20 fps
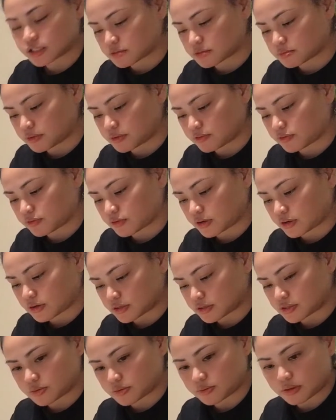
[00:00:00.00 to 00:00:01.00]
before as
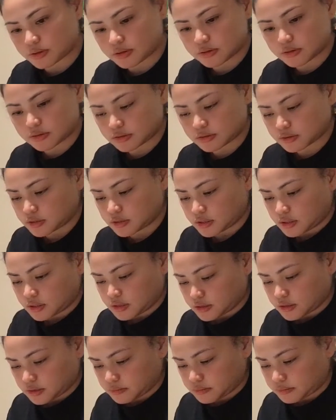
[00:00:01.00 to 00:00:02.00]
well,
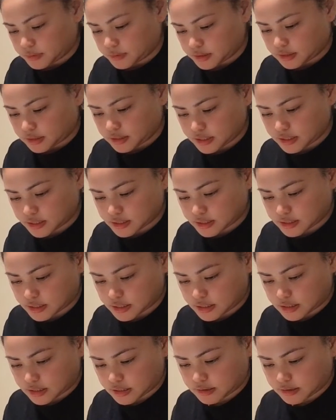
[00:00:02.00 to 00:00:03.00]
but this
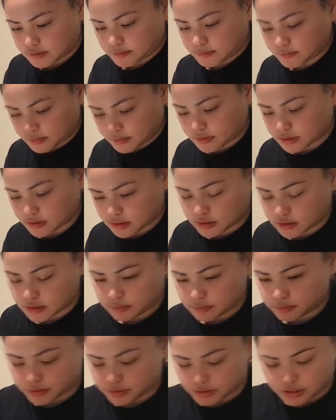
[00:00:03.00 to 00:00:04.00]
time I
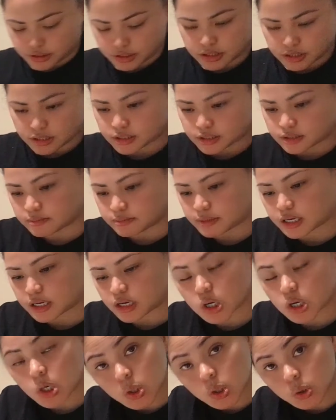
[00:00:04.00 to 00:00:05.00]
purchased my
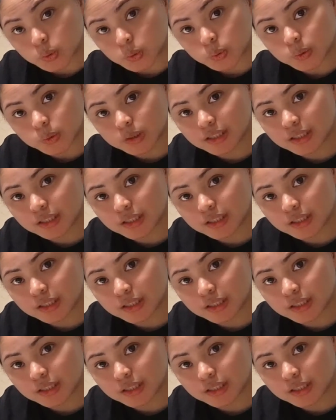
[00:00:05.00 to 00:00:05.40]
own.